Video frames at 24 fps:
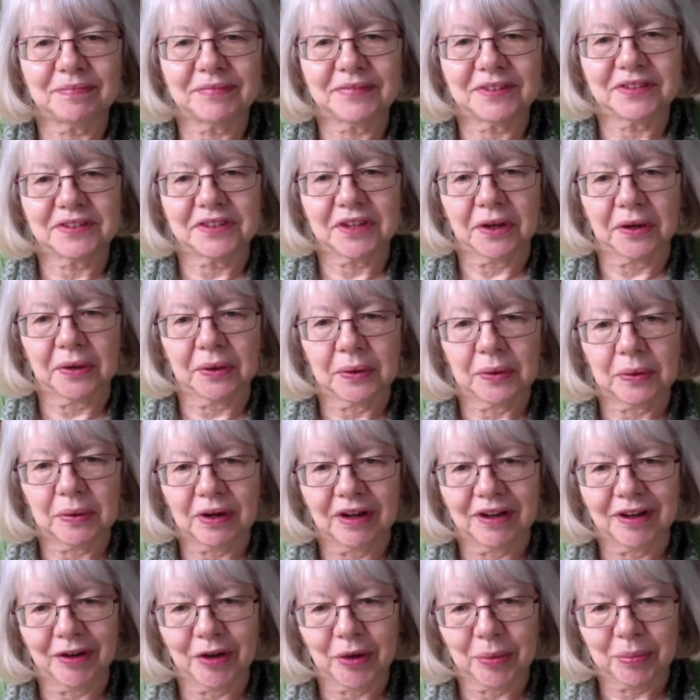So
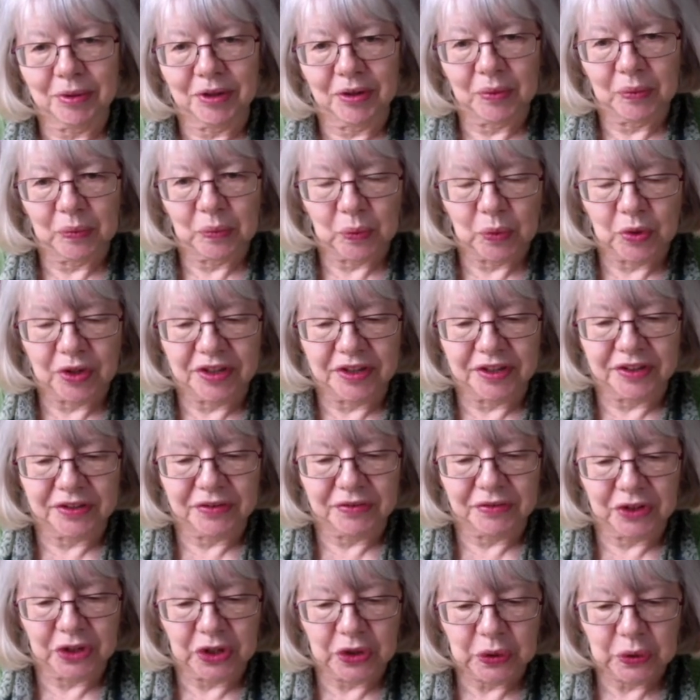I hope it works
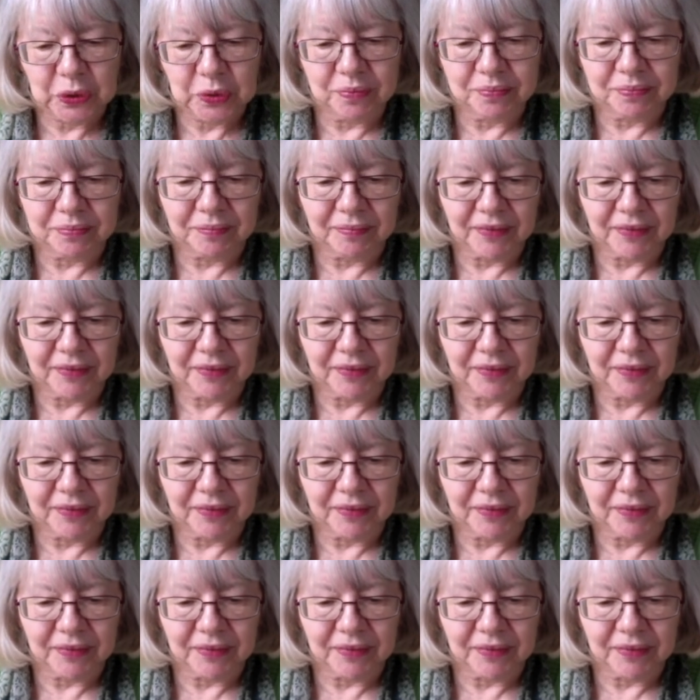for you.